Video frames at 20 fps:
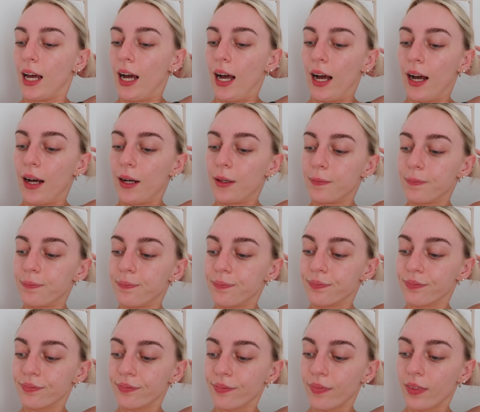
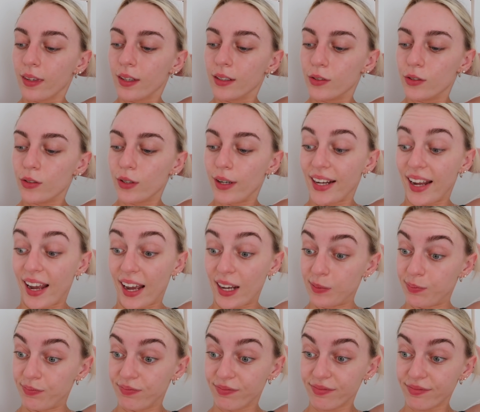So
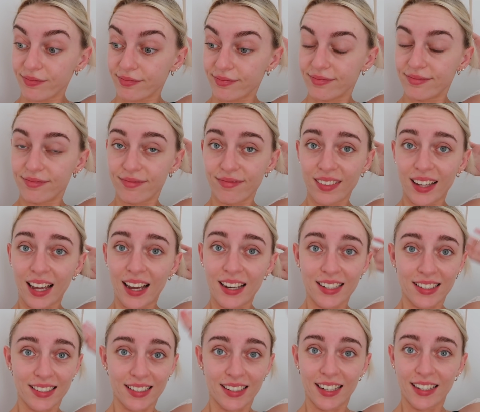yeah. I
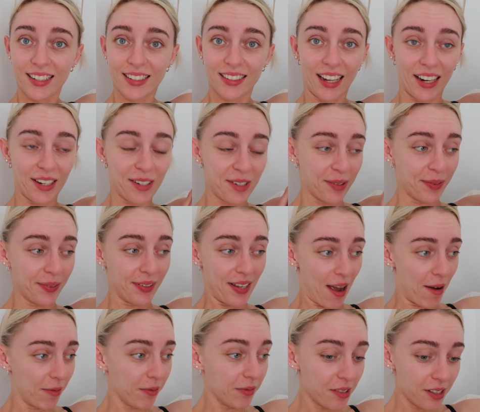just need to like do all
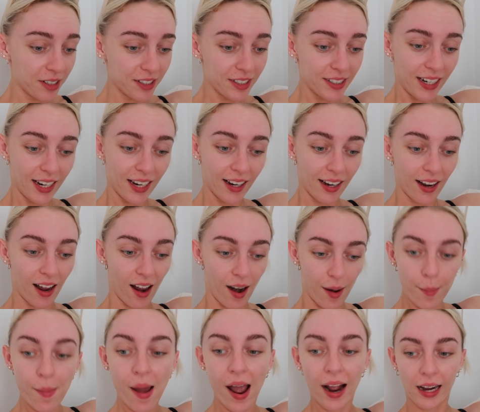our washing,
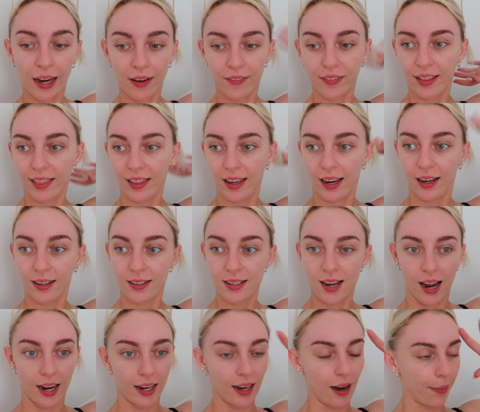unpack everything,
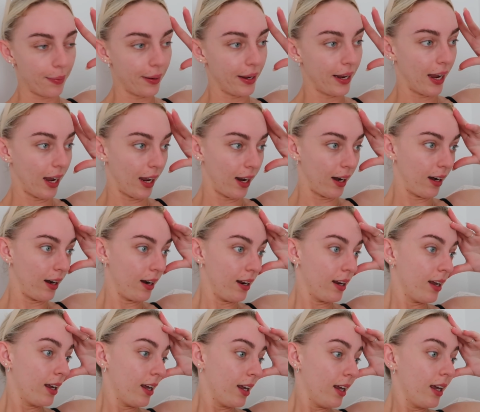tidy up again.
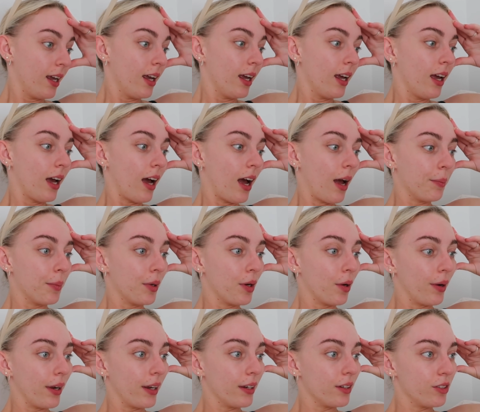I'm
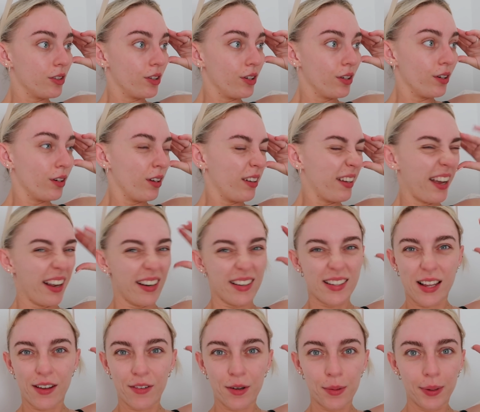going to, yeah,
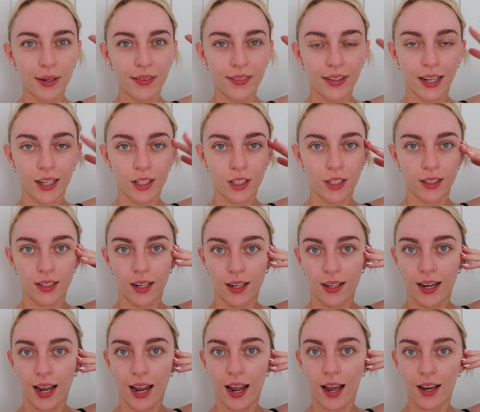just have a bit of a get shit done day.